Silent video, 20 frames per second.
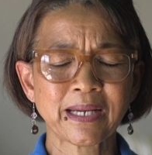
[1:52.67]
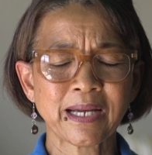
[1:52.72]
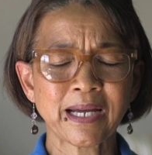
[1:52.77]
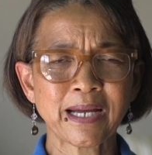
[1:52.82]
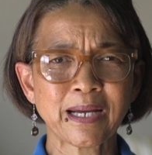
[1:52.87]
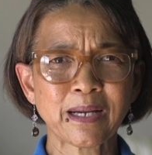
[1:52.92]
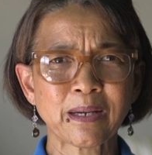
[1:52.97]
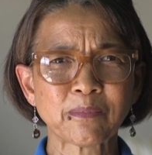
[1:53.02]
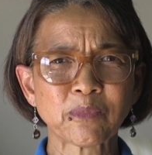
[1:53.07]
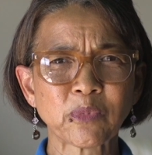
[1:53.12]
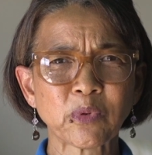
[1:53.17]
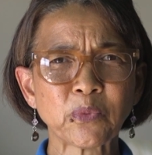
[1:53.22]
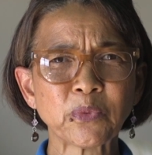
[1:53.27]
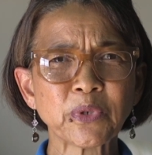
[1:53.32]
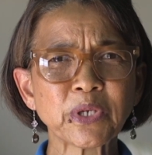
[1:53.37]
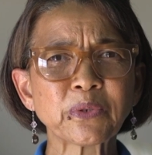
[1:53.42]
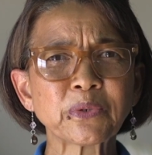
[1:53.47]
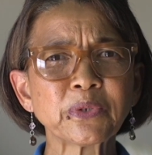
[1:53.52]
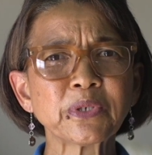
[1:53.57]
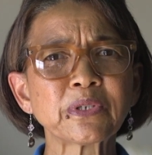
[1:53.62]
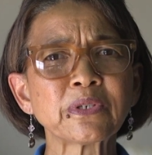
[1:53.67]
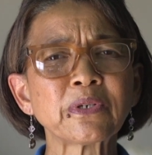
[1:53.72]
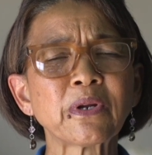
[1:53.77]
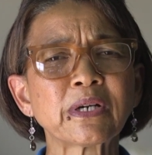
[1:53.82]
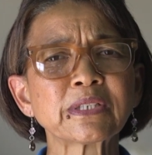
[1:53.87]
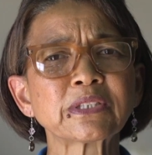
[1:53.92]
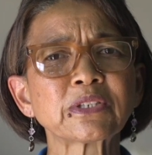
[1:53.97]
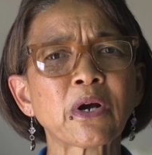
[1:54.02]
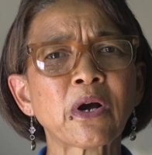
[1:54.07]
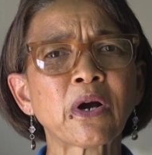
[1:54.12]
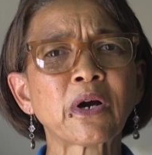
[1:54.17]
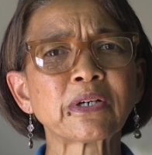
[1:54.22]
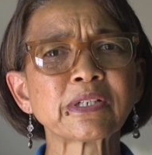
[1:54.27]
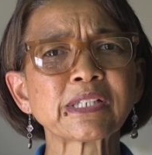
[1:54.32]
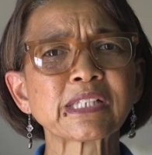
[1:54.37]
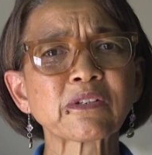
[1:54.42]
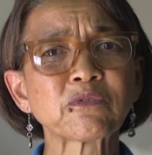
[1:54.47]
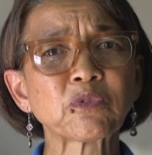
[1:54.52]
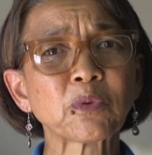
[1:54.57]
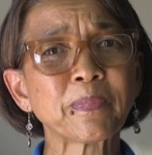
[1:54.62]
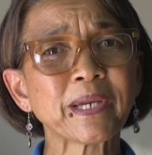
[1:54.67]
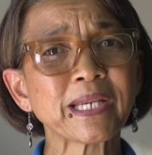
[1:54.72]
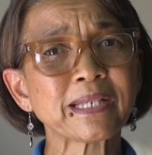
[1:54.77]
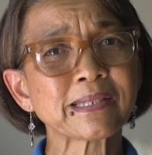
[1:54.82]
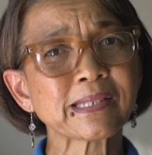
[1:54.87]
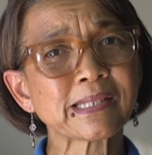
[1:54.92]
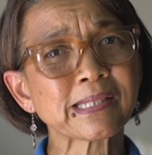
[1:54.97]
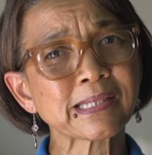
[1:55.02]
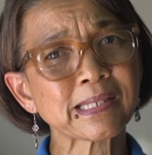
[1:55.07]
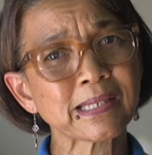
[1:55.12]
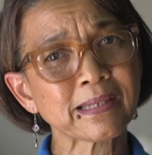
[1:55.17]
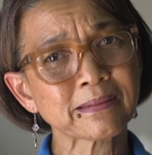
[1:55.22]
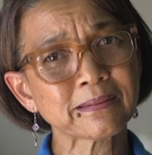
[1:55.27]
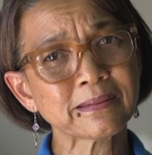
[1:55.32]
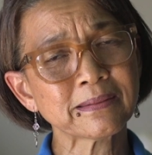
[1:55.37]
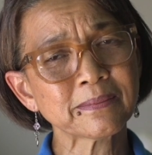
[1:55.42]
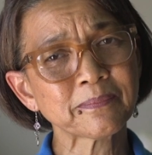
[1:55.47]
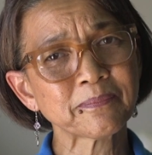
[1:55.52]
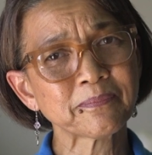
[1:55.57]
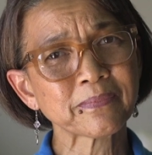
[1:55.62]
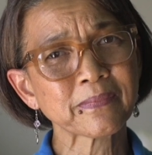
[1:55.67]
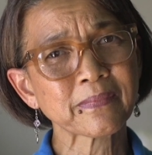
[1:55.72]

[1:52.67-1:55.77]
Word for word: Um, we could not ask for better skill,